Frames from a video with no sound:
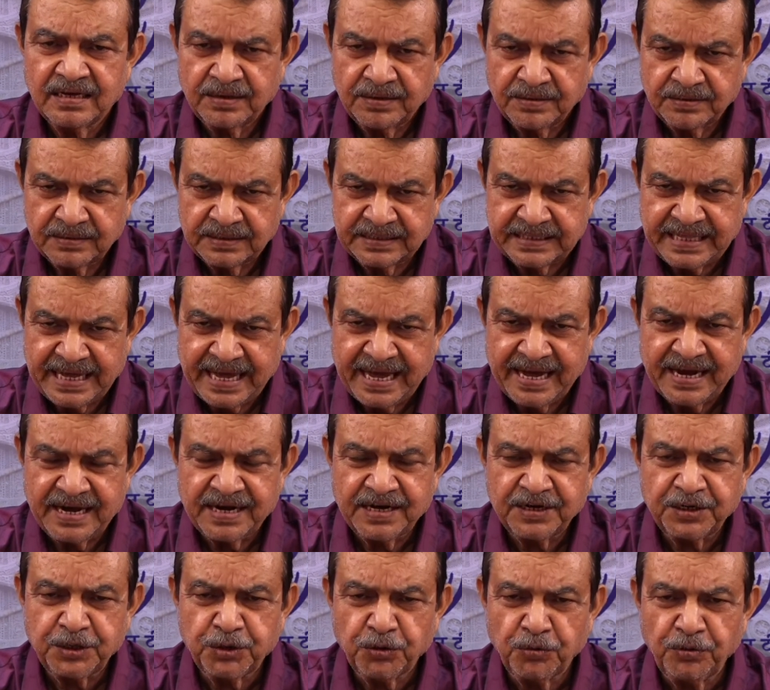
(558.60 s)
They
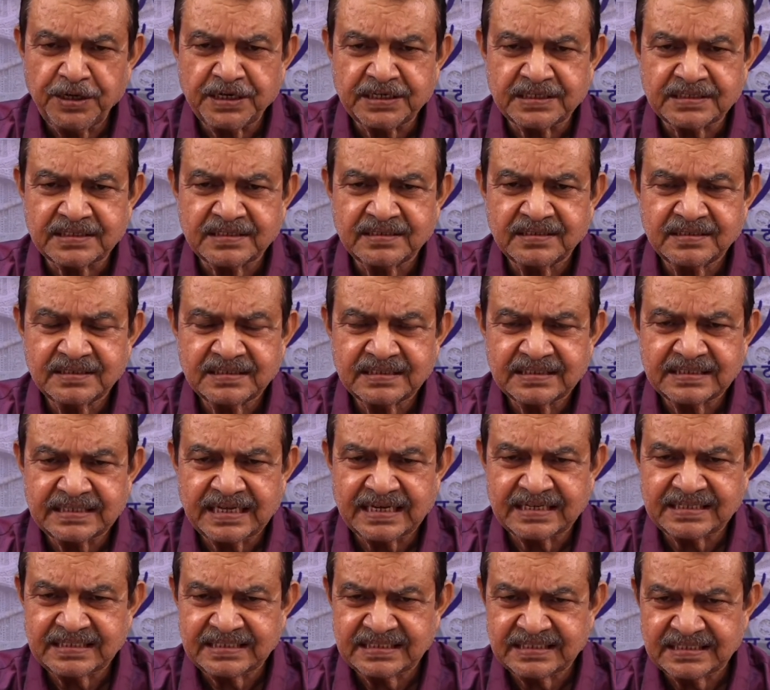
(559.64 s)
do it.
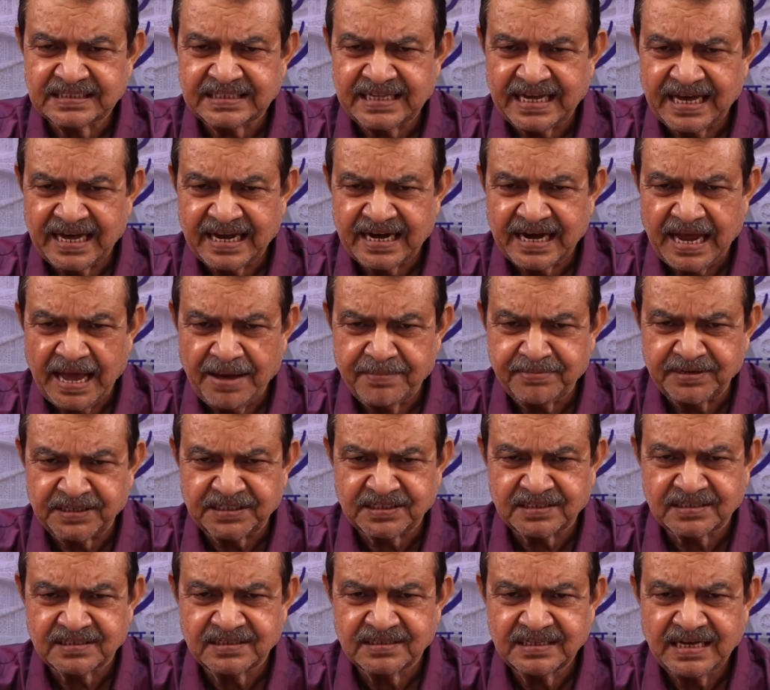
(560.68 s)
That is their
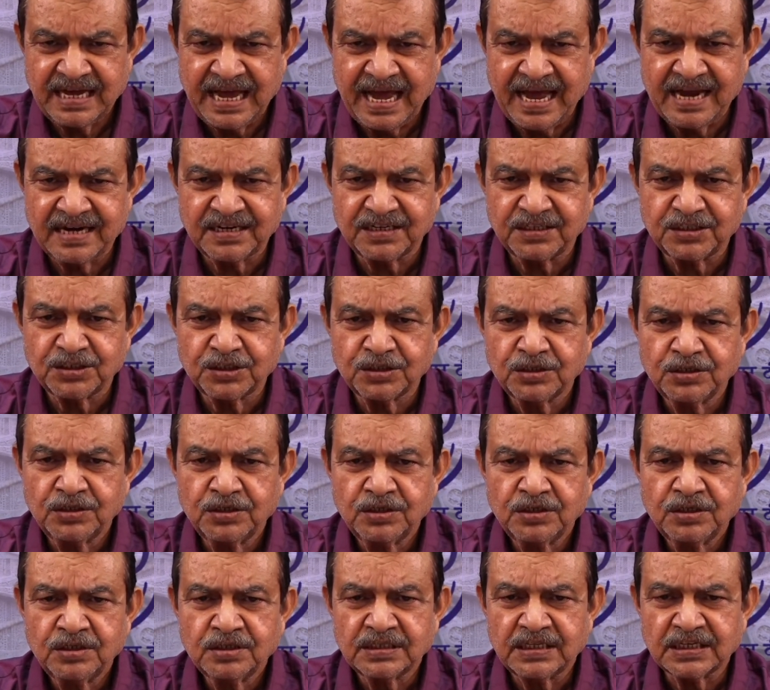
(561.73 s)
habit. And
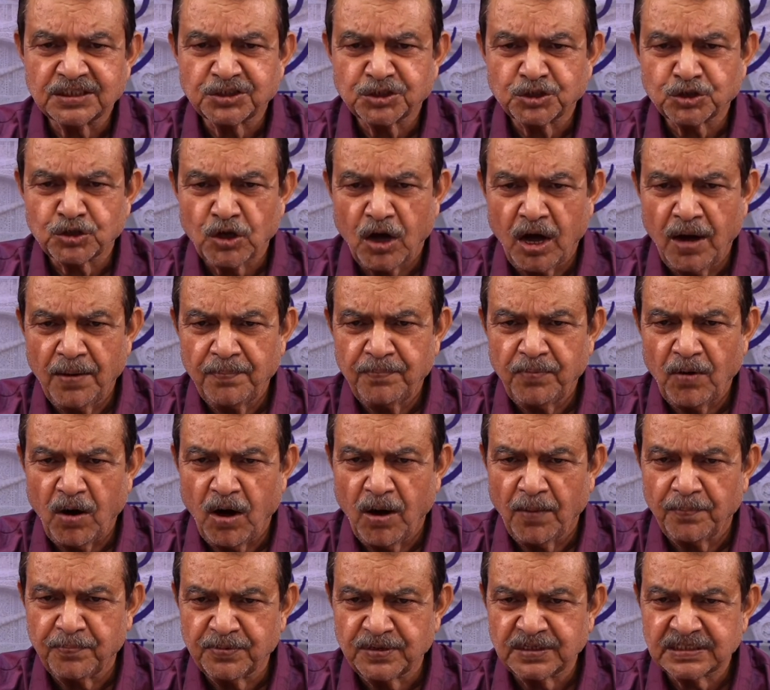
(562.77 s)
the shop
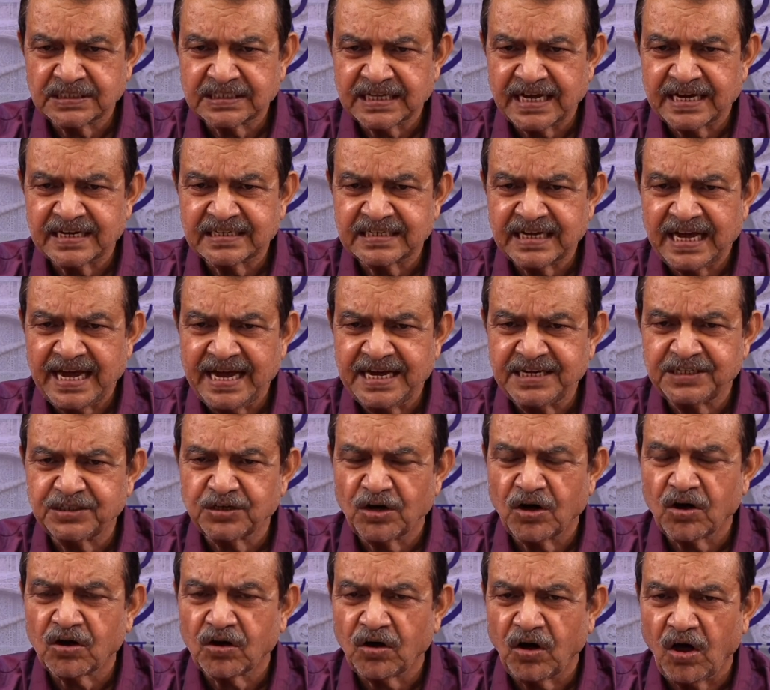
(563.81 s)
opens at 8
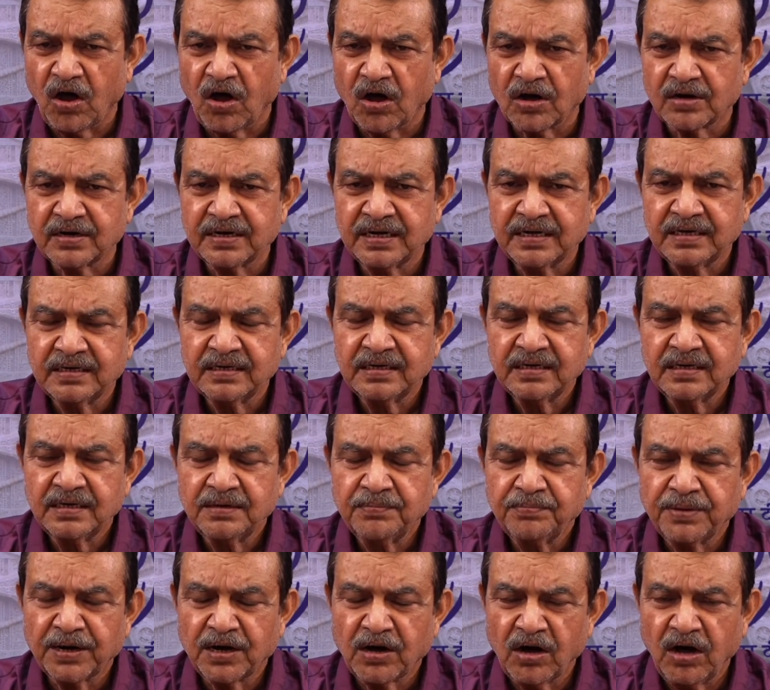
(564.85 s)
o'clock
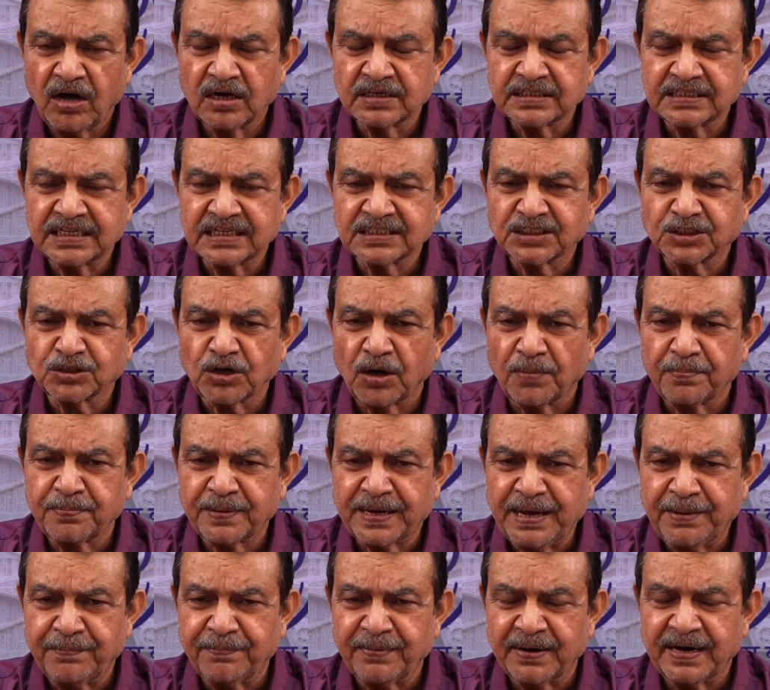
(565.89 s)
because the
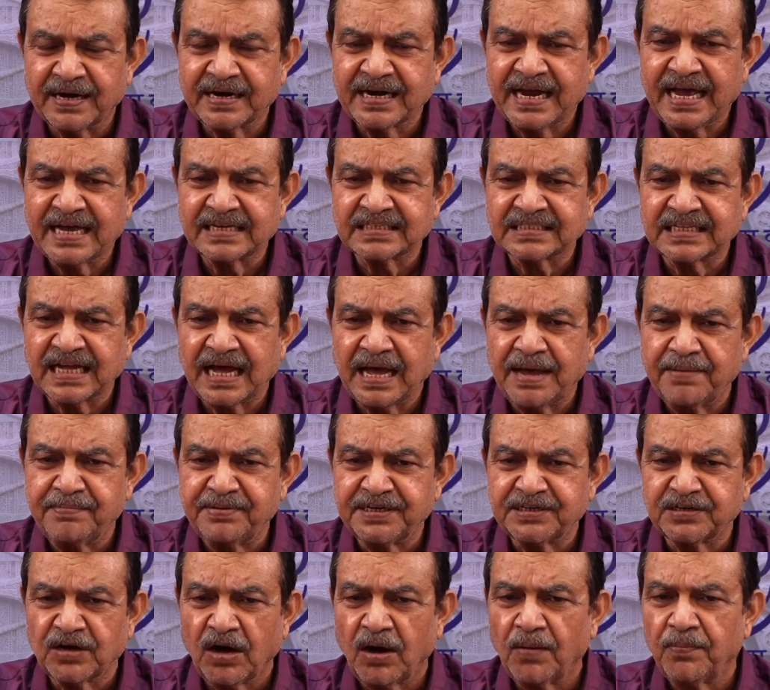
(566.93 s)
shopkeeper has the
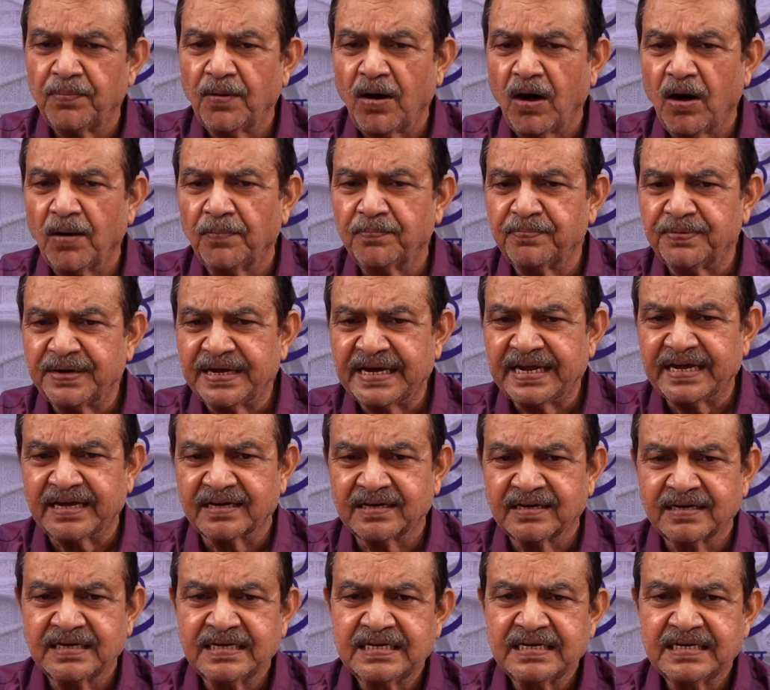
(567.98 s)
habit of opening.